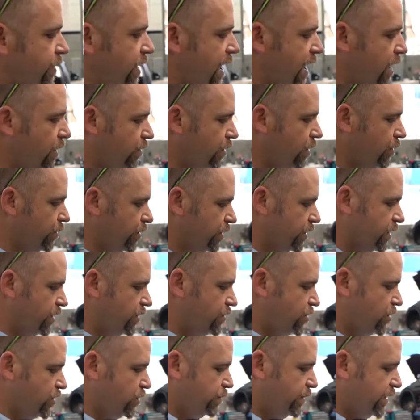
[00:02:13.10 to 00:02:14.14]
Now what we're gonna
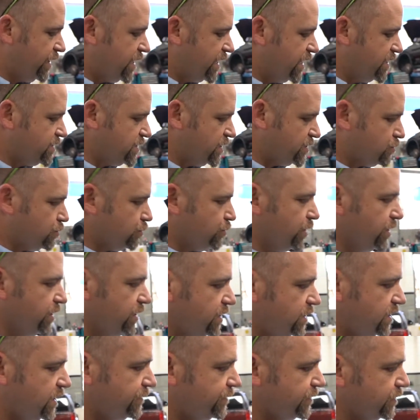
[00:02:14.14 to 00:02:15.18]
do, because it's
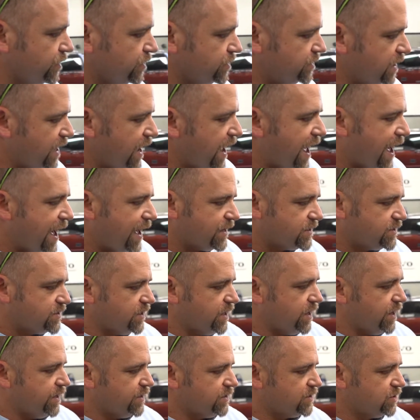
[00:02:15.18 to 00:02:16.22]
really difficult to
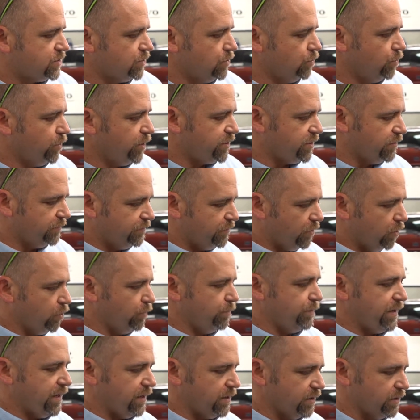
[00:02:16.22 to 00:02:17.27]
access with a
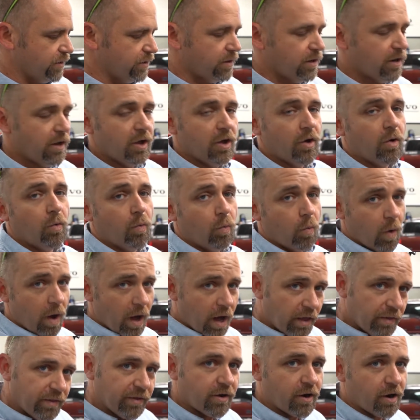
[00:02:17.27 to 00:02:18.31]
voltmeter
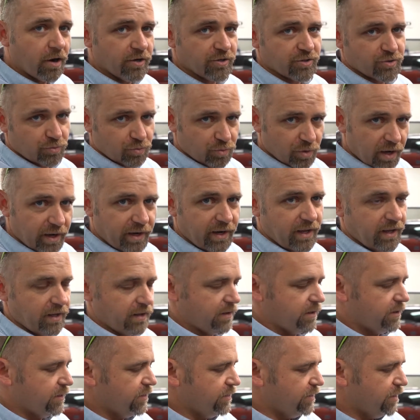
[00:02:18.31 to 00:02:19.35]
while the car's
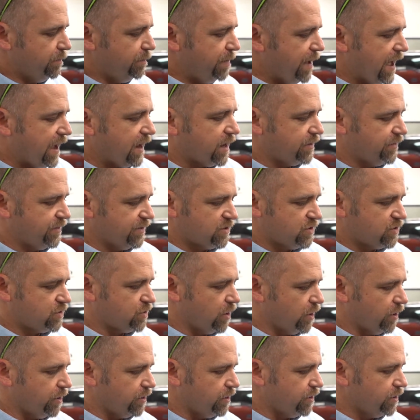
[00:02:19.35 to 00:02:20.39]
running the back of the
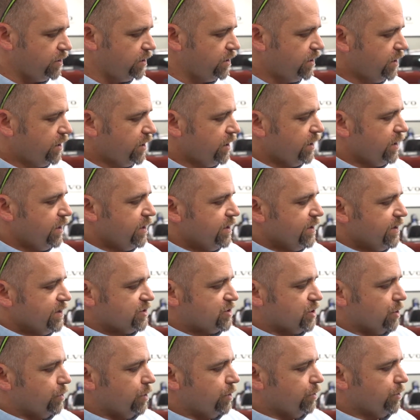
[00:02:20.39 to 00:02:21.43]
starter,
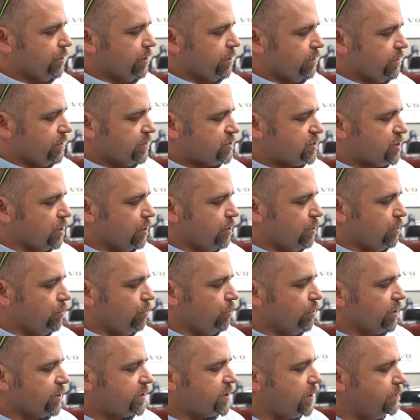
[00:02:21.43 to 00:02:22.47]
so
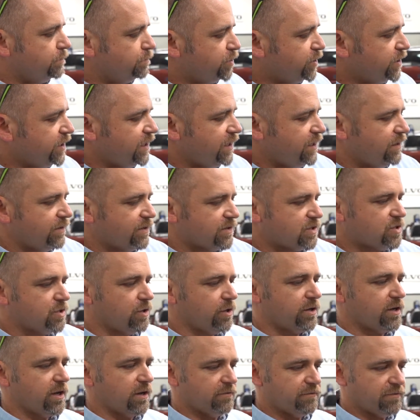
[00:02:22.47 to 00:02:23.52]
we're completing the
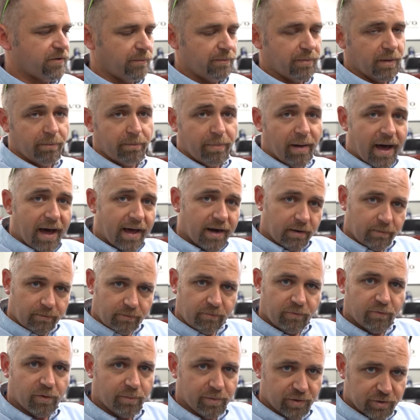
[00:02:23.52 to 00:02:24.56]
circuit from the
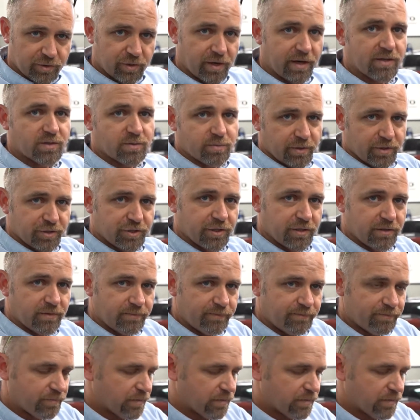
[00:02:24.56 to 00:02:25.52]
bottom, from the transmission,